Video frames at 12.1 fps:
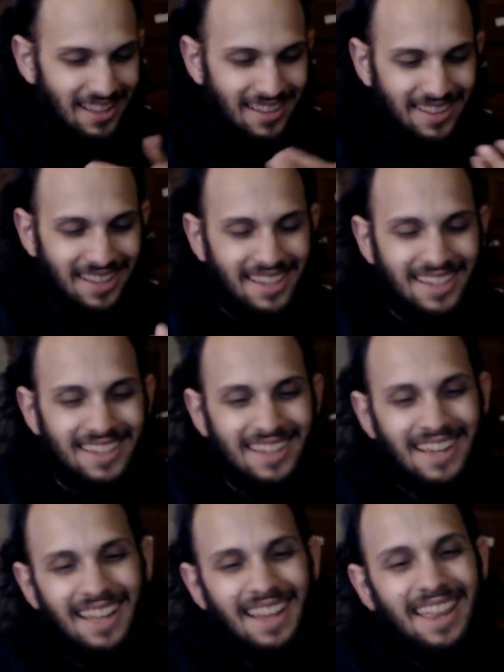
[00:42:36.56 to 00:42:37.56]
Like,
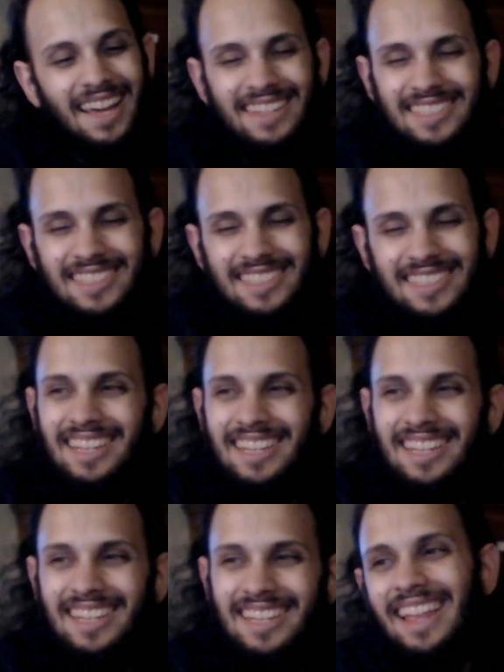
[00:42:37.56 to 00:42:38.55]
that's
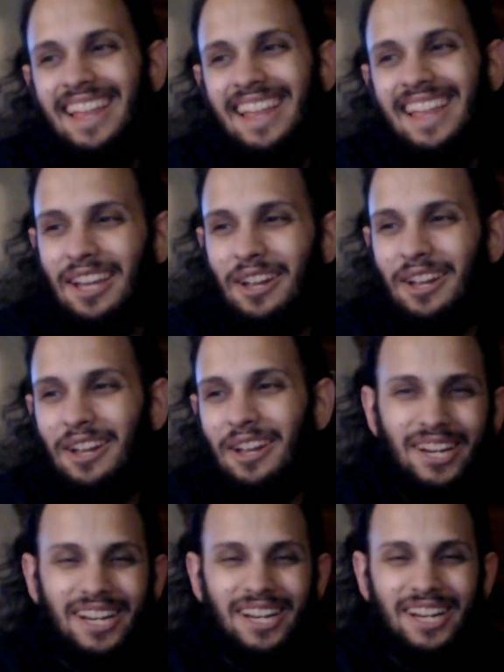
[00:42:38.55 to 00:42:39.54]
kind of
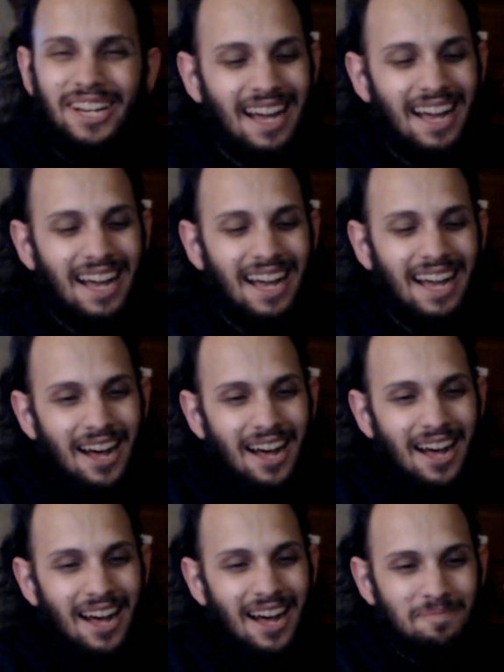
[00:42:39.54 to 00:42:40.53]
funny.
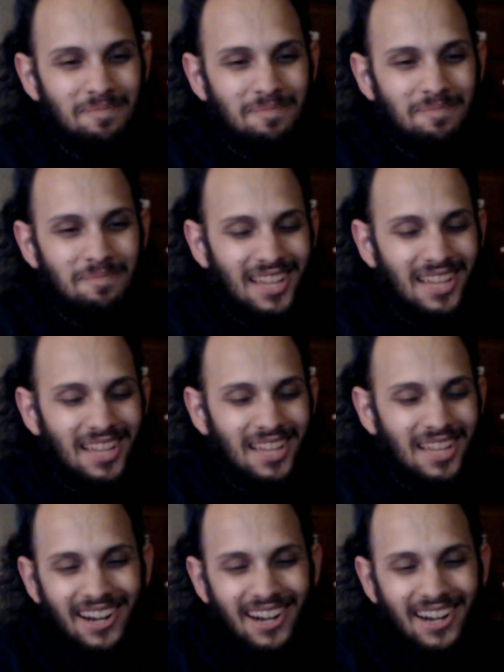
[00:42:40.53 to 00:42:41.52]
I
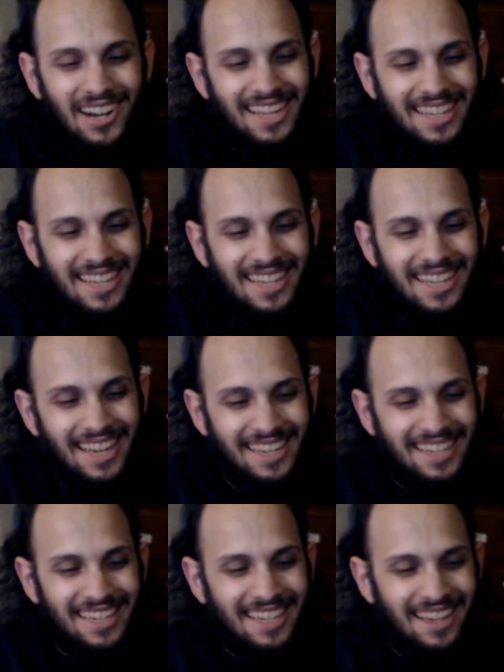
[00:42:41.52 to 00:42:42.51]
don't know, I got
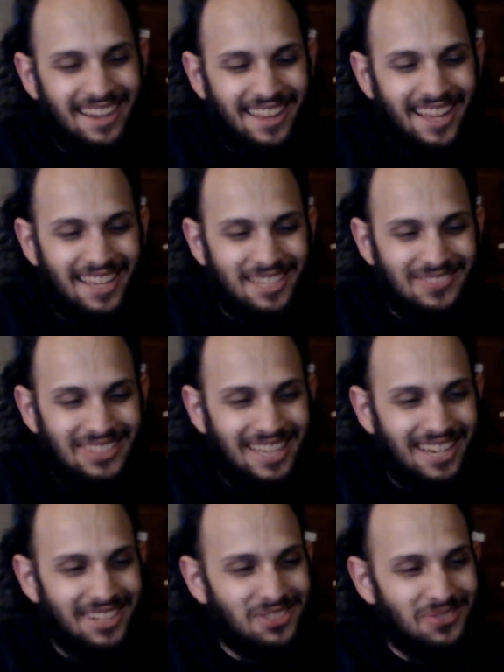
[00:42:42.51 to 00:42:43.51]
a kick out of that, to be
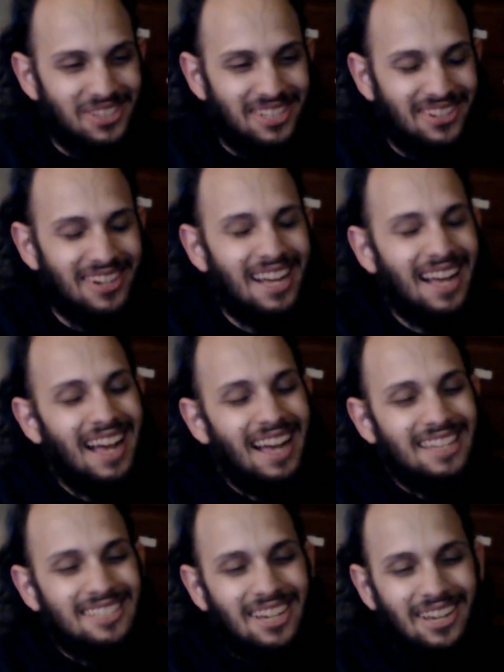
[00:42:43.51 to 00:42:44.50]
honest with you.
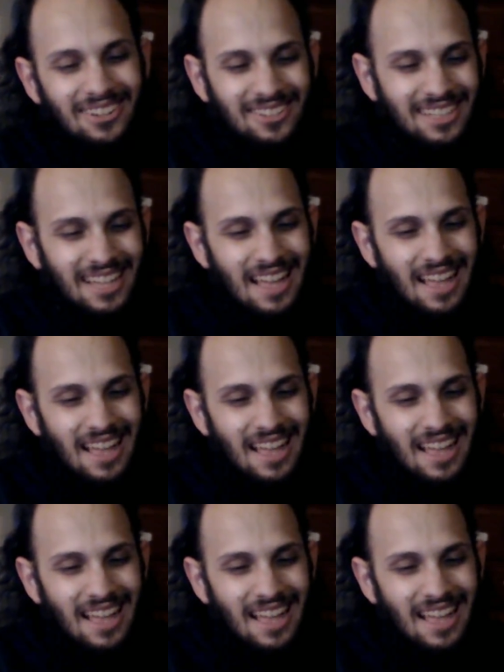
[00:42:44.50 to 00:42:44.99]
So,